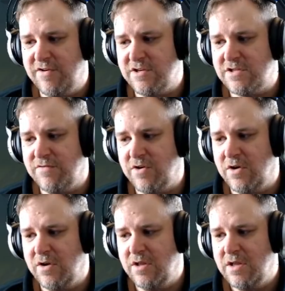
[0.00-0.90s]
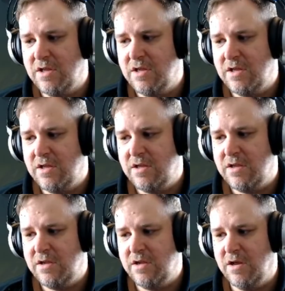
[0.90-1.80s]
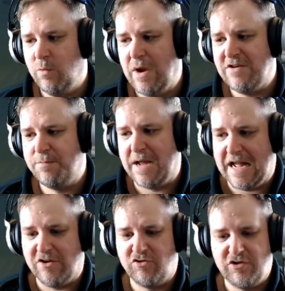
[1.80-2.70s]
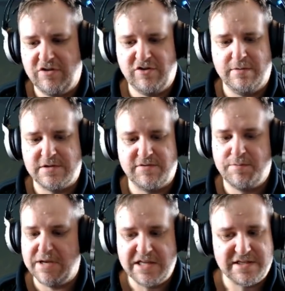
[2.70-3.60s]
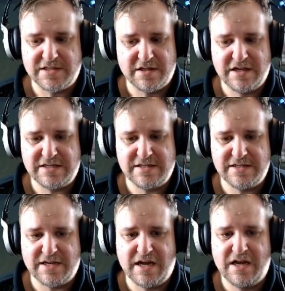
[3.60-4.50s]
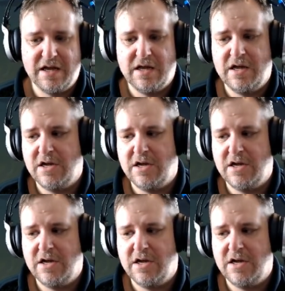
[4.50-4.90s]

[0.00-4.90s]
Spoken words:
first of all, which patch in terms of abilities do they set it at?